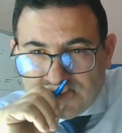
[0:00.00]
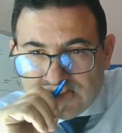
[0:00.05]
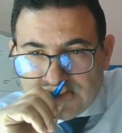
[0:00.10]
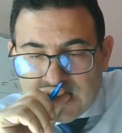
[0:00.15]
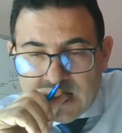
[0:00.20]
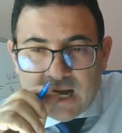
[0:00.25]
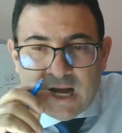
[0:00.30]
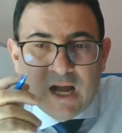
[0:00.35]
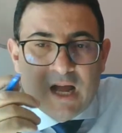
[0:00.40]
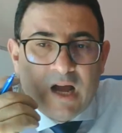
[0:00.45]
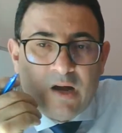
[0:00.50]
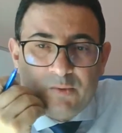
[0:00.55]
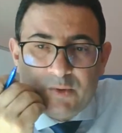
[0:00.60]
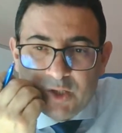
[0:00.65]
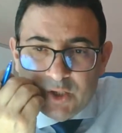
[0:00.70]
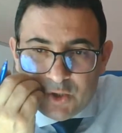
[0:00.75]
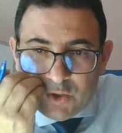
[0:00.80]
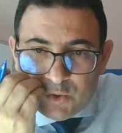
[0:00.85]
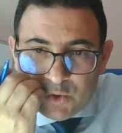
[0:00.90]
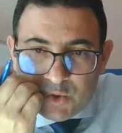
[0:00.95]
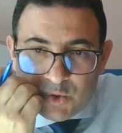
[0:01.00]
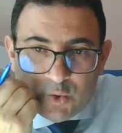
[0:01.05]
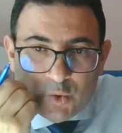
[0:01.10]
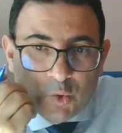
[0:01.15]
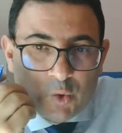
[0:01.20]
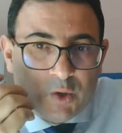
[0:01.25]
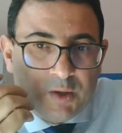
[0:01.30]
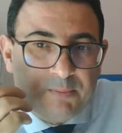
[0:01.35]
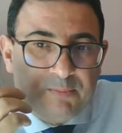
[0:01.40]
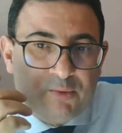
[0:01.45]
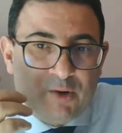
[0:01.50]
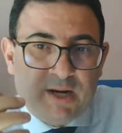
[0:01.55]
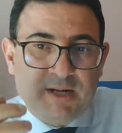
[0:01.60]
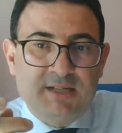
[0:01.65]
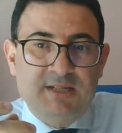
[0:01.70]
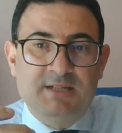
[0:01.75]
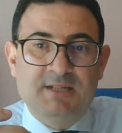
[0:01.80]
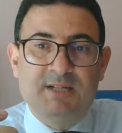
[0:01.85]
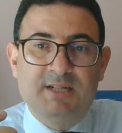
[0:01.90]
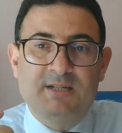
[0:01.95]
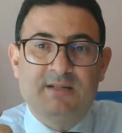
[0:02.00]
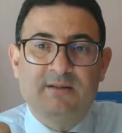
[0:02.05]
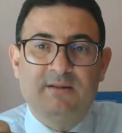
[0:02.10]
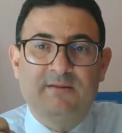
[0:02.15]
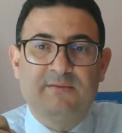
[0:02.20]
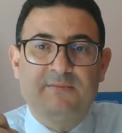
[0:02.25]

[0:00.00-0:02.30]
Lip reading: how did you score practices?